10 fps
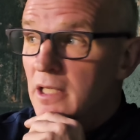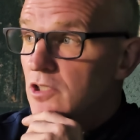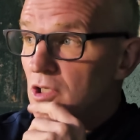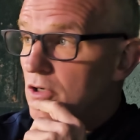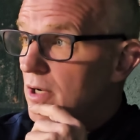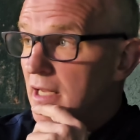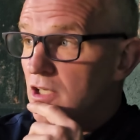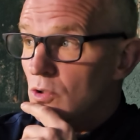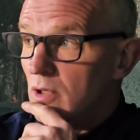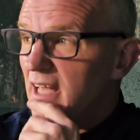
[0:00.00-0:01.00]
He's a
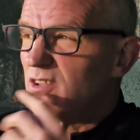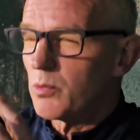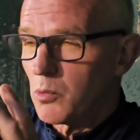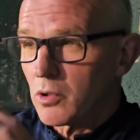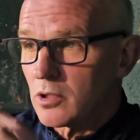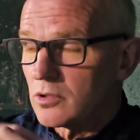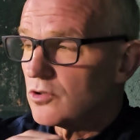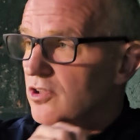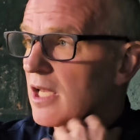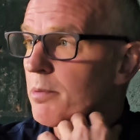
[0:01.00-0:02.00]
cracking young lad that we want to
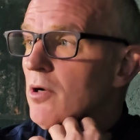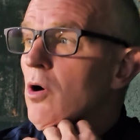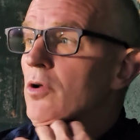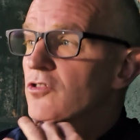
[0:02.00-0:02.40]
just keep an eye on.